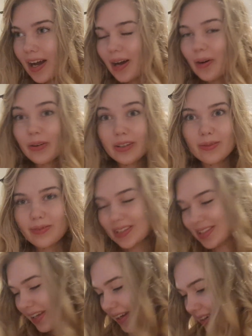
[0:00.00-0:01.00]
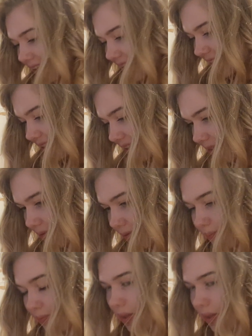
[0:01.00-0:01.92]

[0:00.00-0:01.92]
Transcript: Oh, it was aggressive.